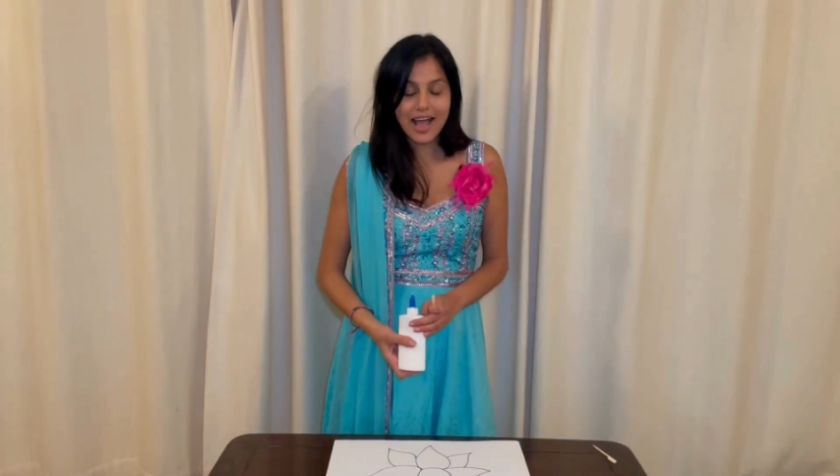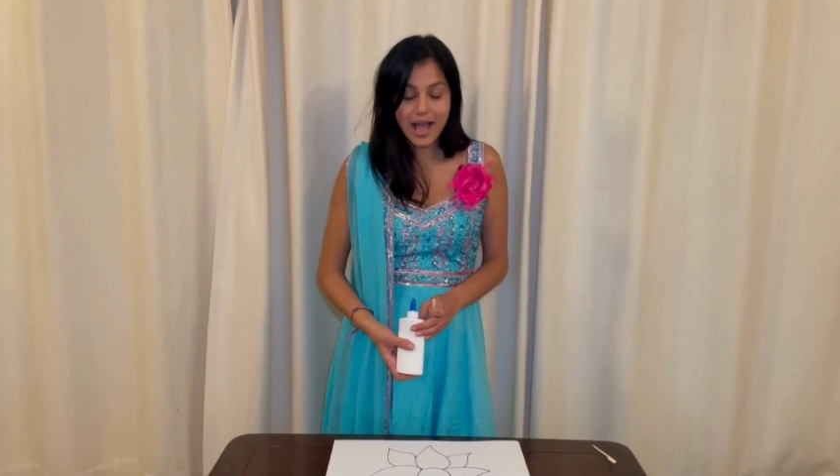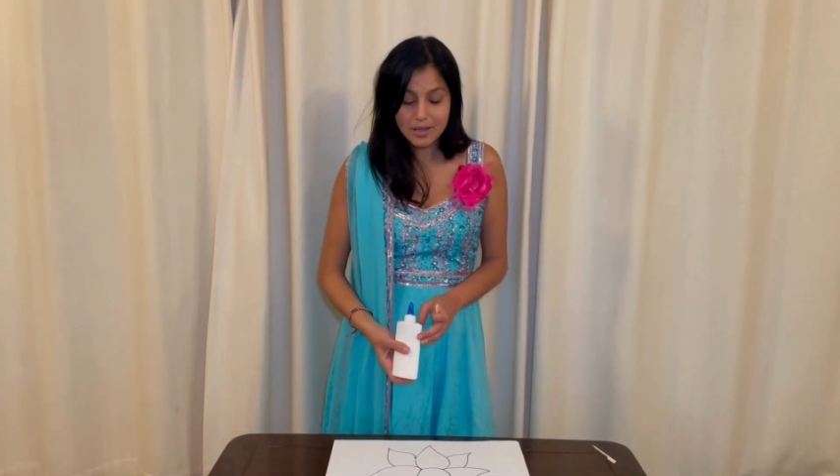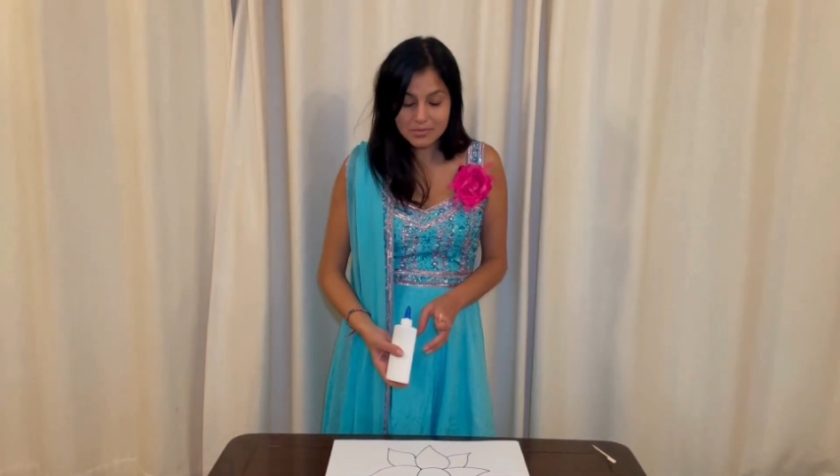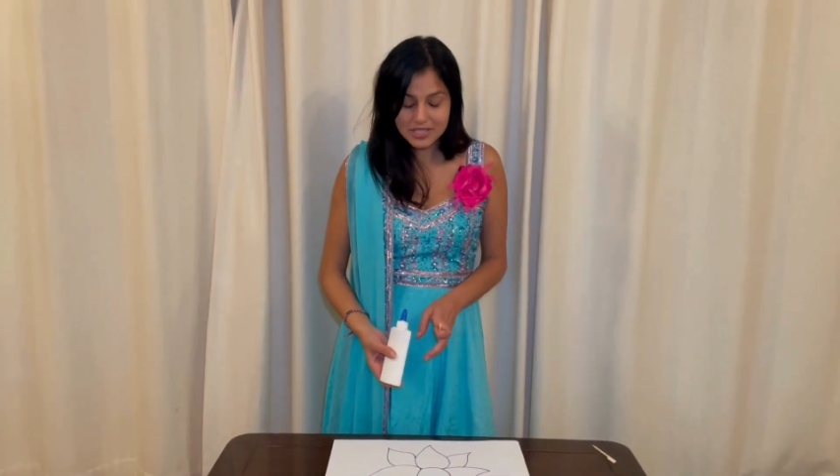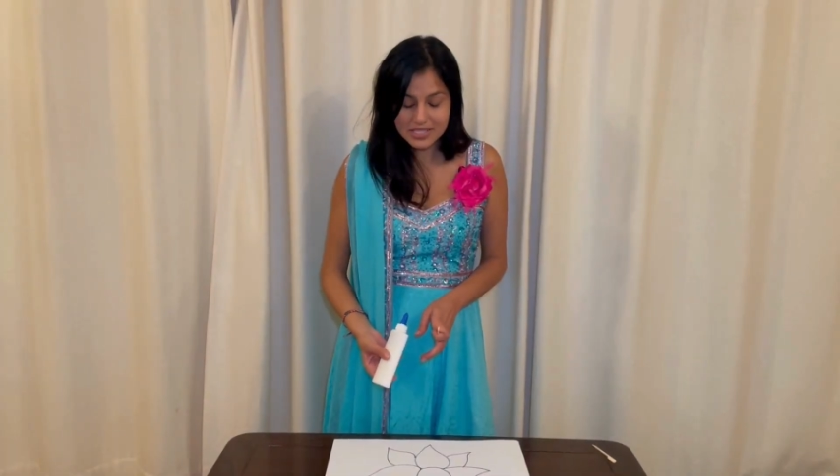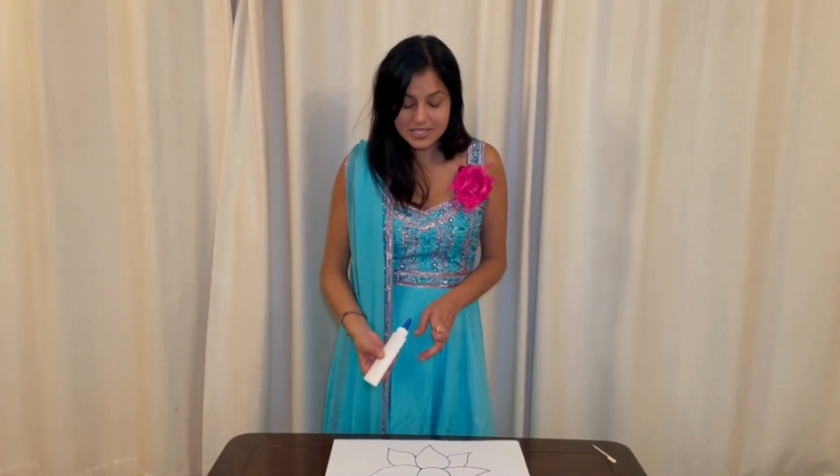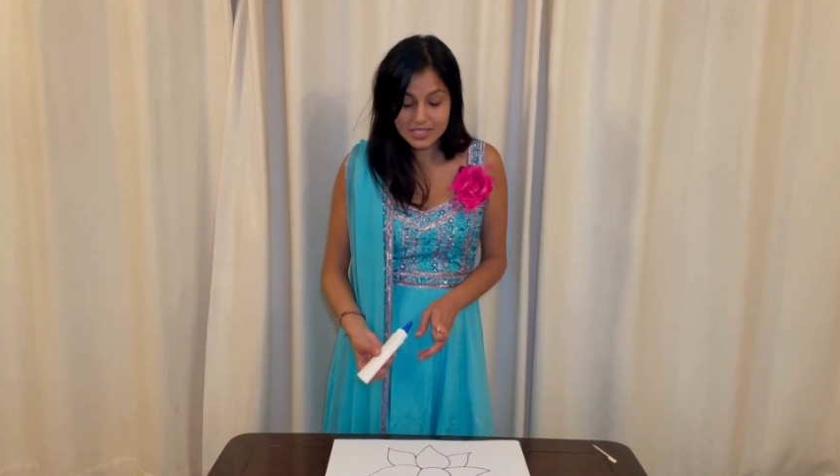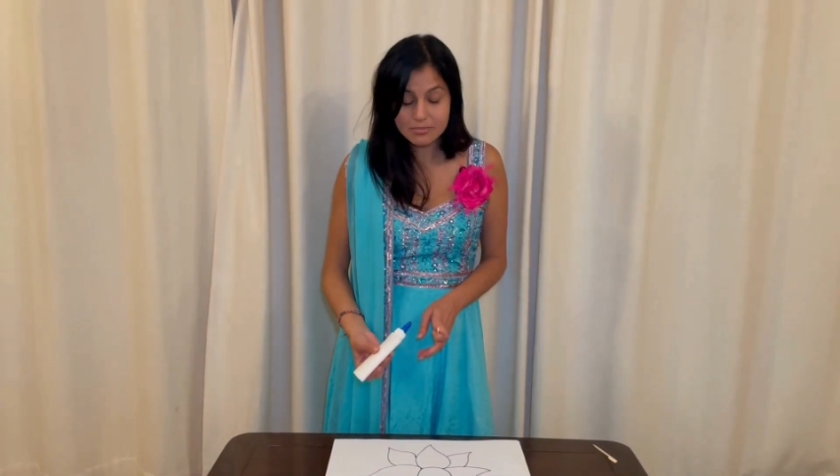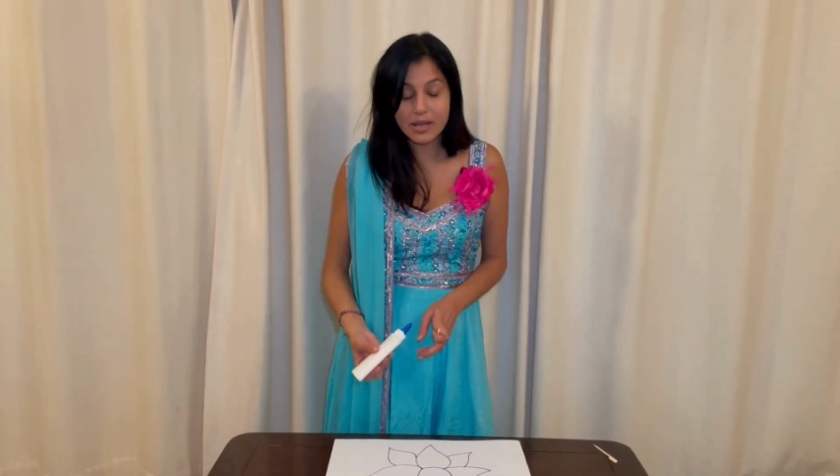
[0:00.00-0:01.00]
I'm going to
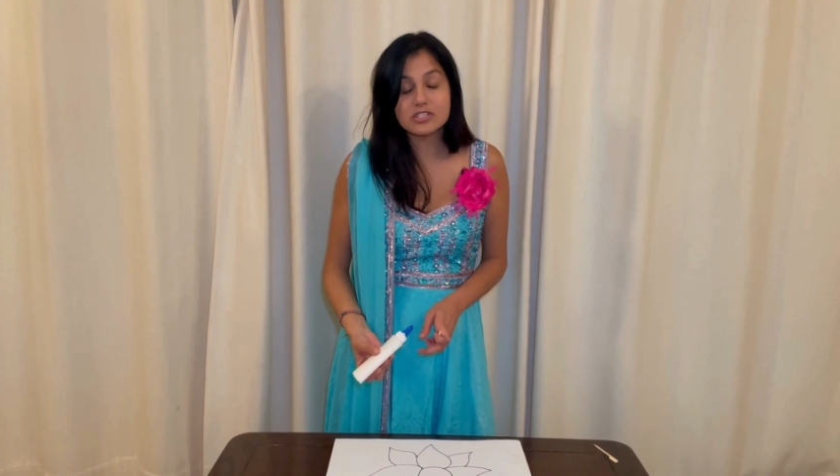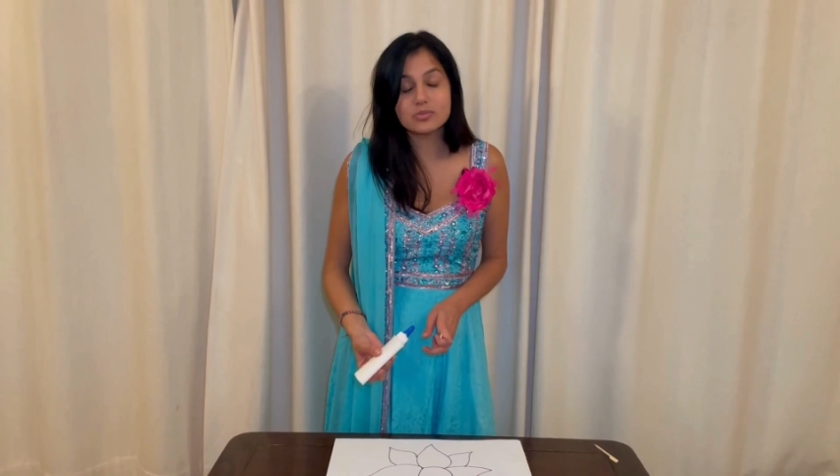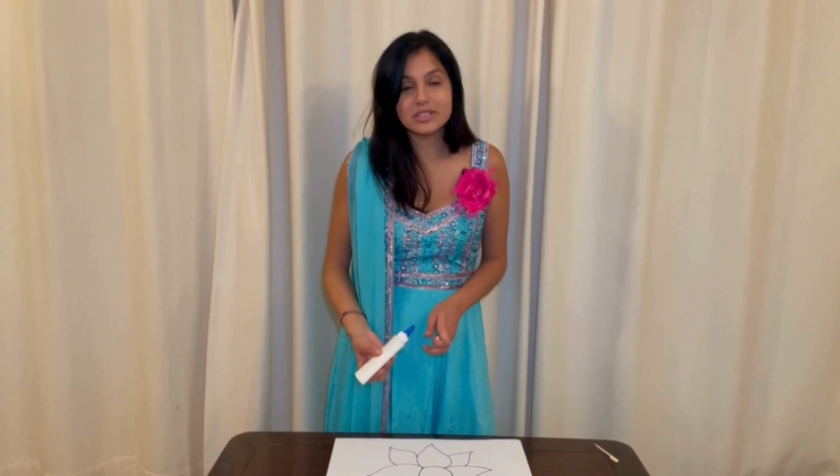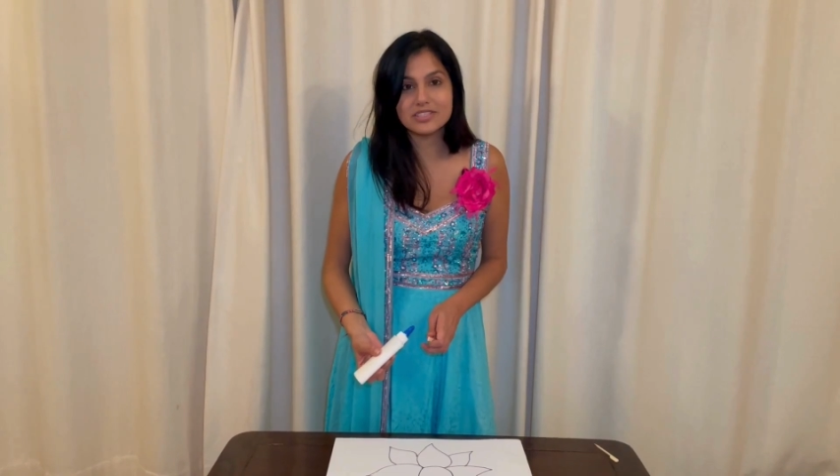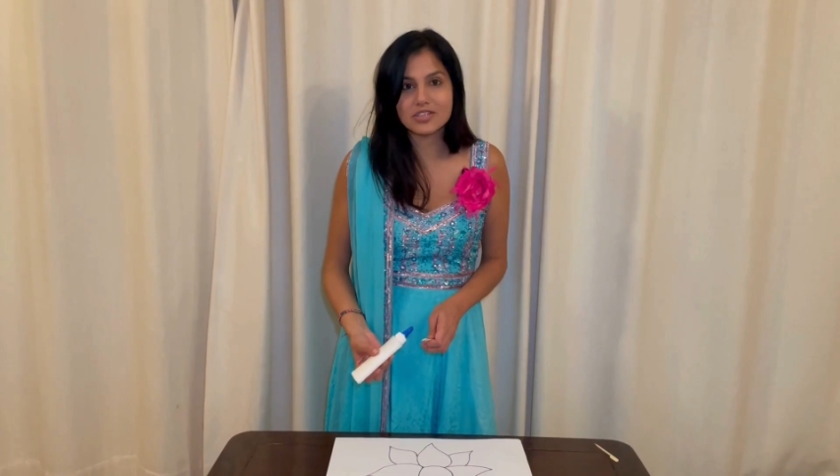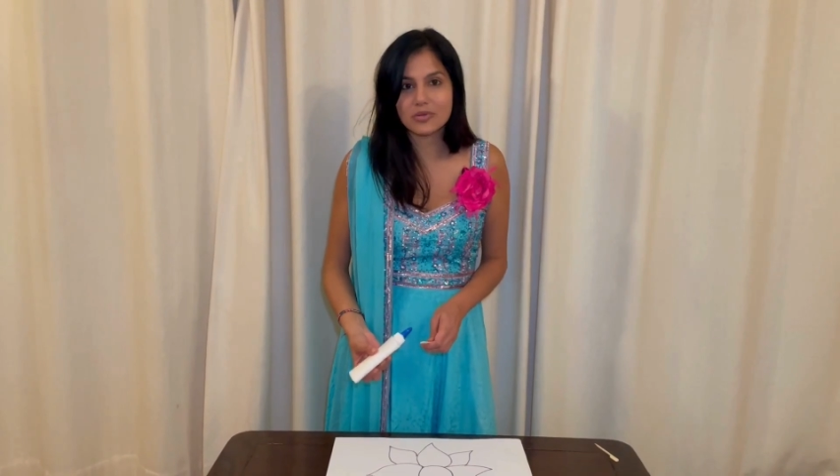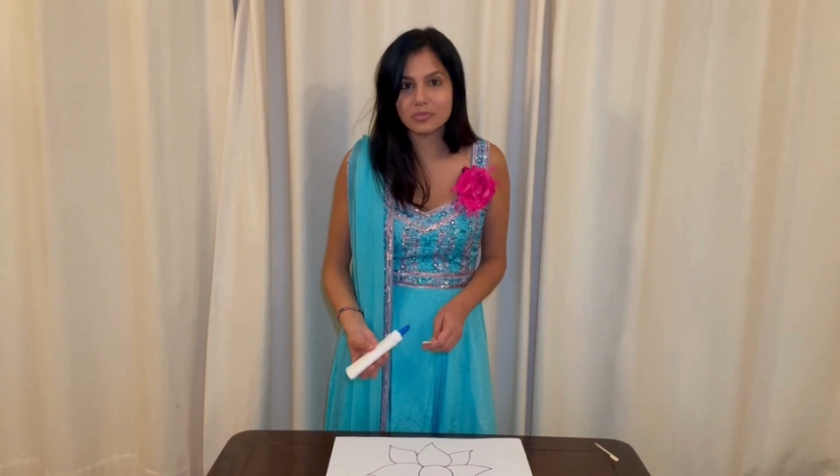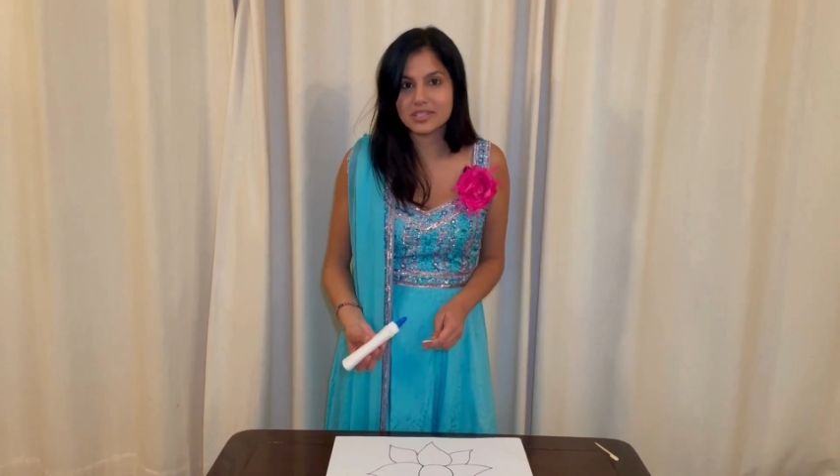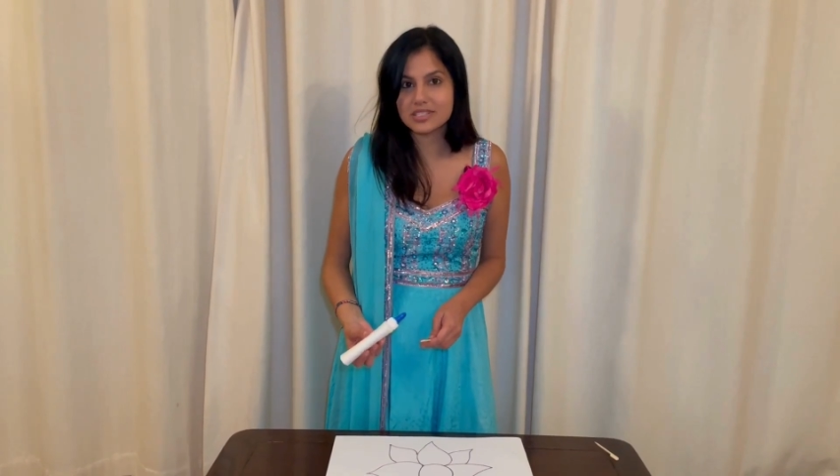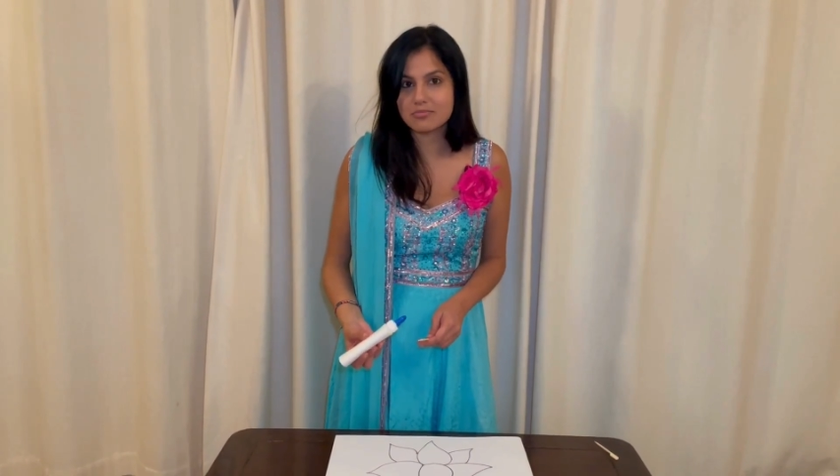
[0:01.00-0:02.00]
stick my sweeties on
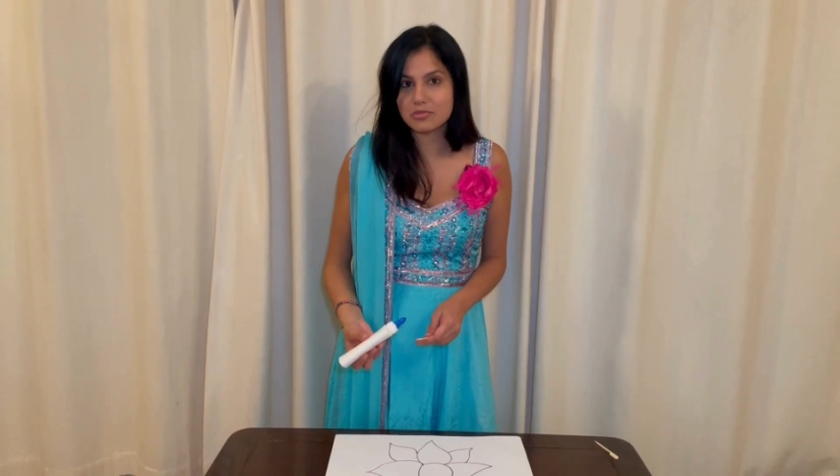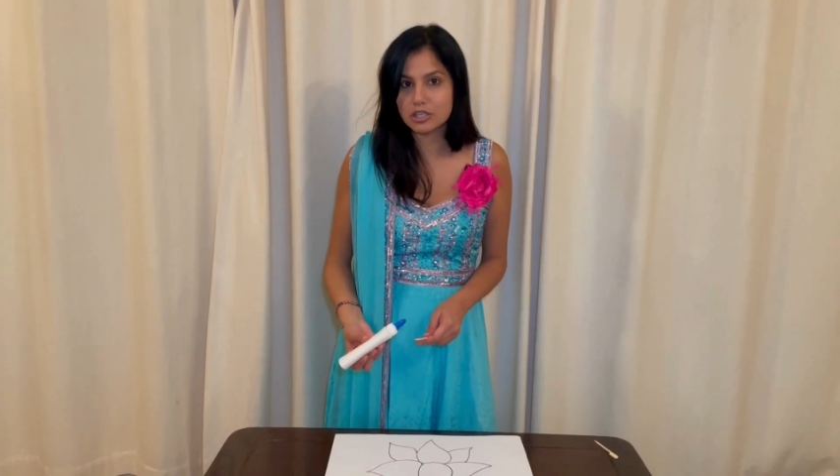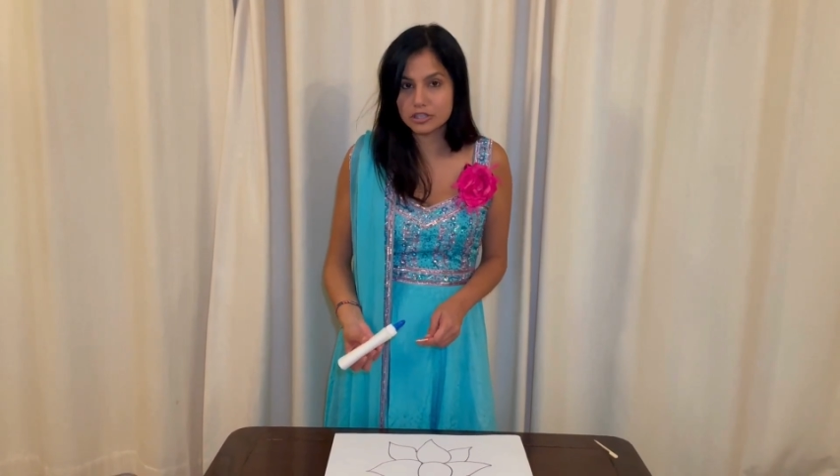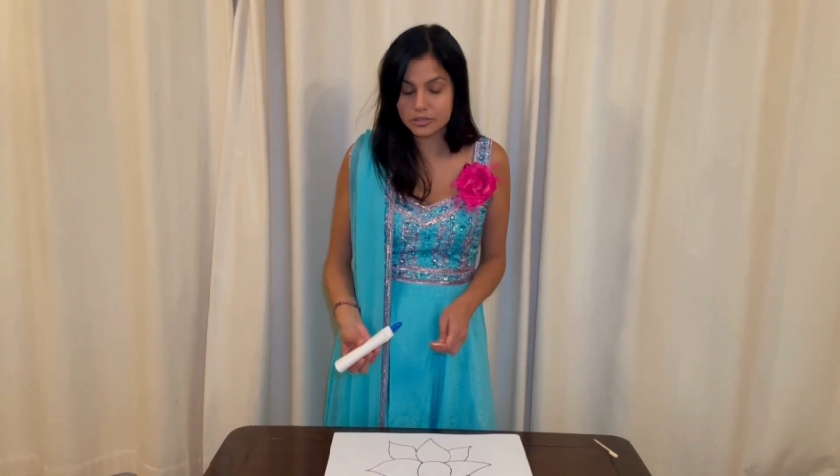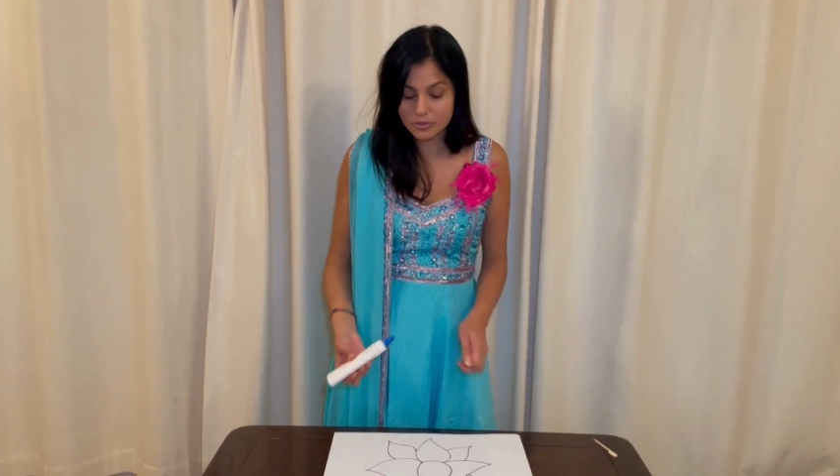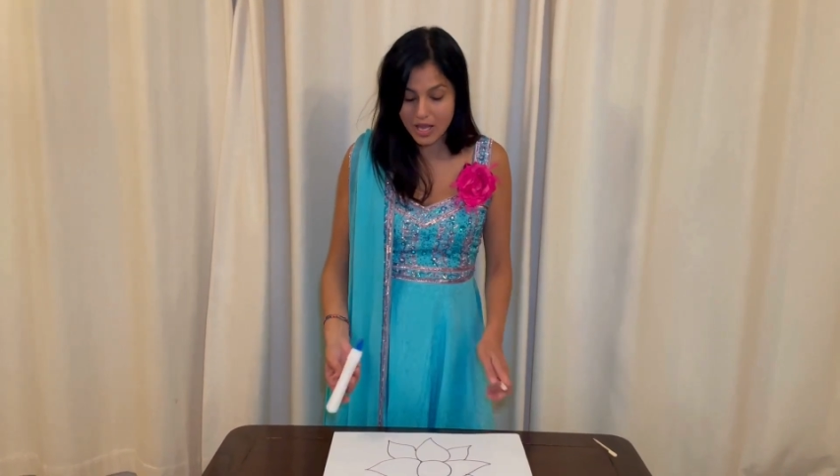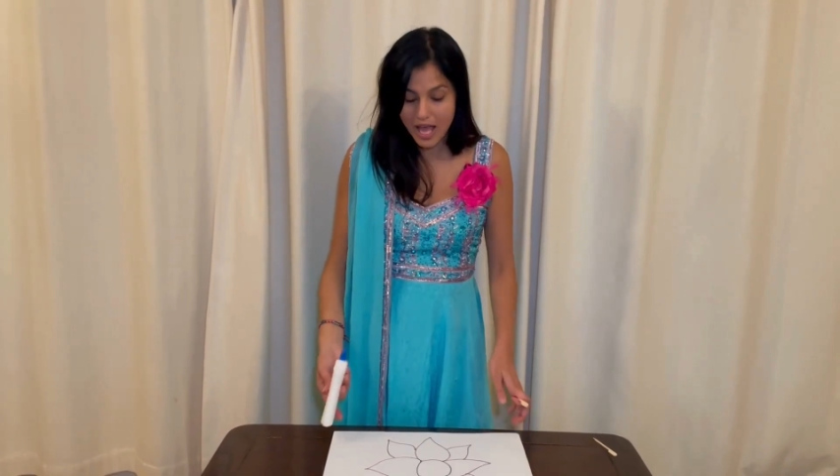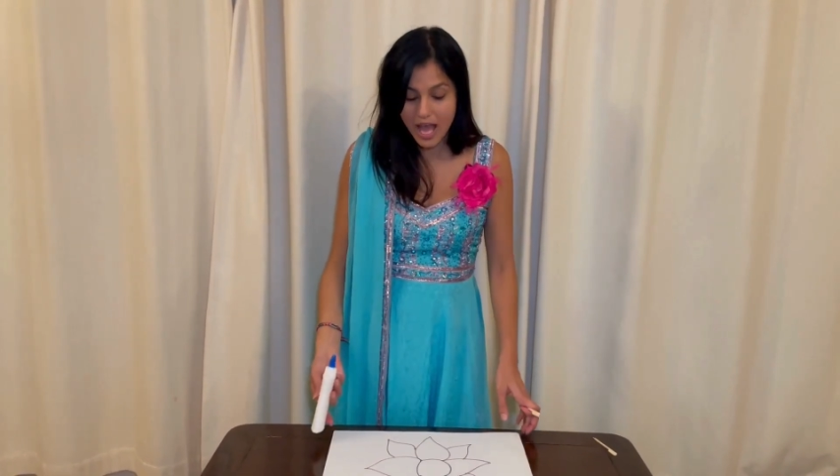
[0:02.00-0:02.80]
with some glue.